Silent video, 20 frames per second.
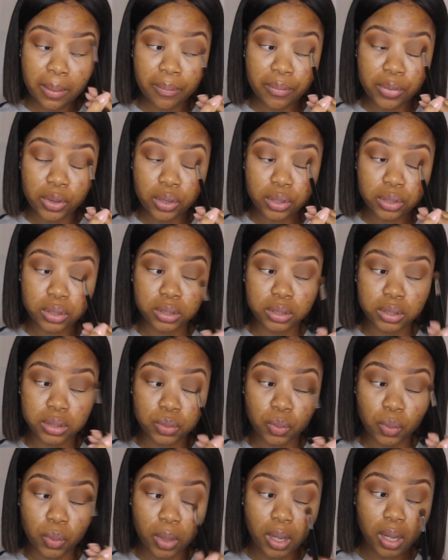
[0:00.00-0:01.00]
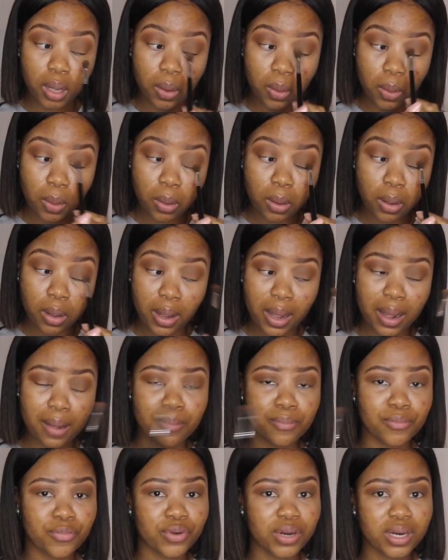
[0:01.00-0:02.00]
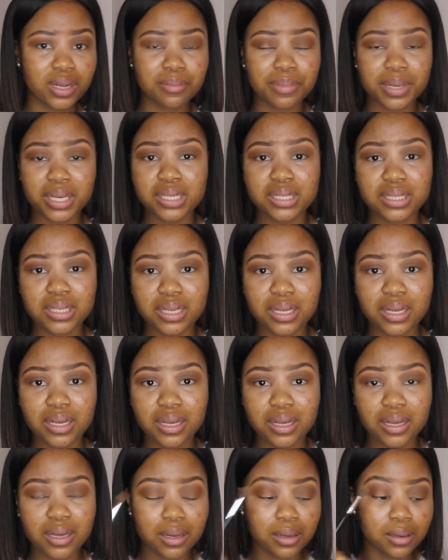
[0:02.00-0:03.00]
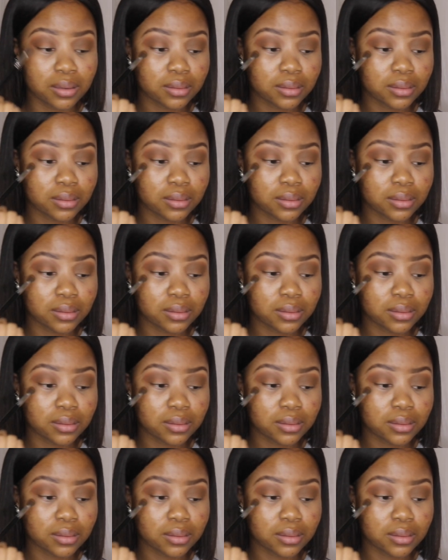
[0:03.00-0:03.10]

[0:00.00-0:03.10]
Because wow, I'm pretty basic.